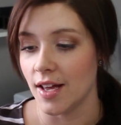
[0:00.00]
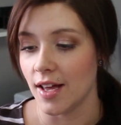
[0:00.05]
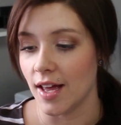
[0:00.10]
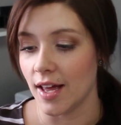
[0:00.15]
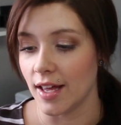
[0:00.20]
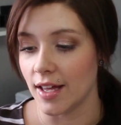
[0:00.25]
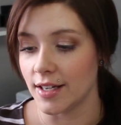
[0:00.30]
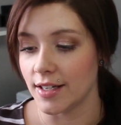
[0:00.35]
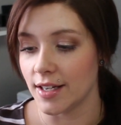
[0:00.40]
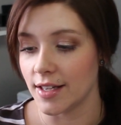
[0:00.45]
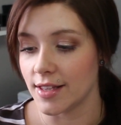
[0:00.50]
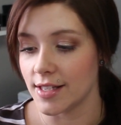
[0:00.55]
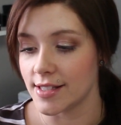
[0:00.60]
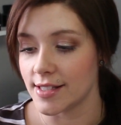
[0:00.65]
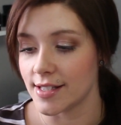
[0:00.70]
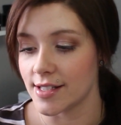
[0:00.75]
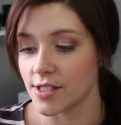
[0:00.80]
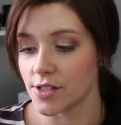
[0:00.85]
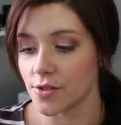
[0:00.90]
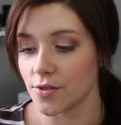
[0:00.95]
and
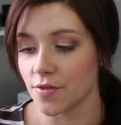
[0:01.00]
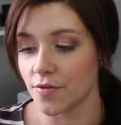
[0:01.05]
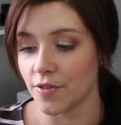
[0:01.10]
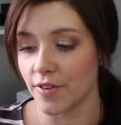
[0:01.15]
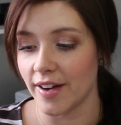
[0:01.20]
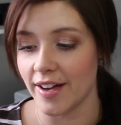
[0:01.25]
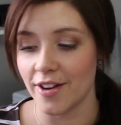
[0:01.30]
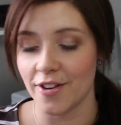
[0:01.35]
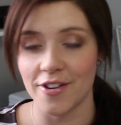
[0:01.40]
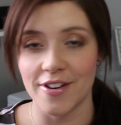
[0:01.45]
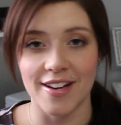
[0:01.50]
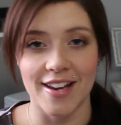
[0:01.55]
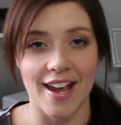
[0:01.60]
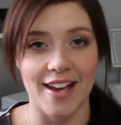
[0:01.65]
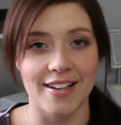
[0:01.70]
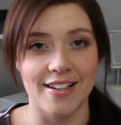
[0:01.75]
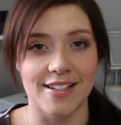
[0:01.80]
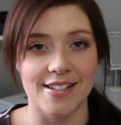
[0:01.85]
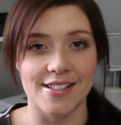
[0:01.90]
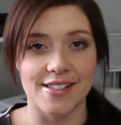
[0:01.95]
this is certified
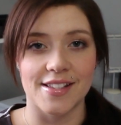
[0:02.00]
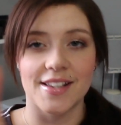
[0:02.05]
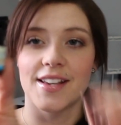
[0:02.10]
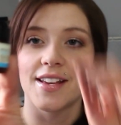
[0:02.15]
organics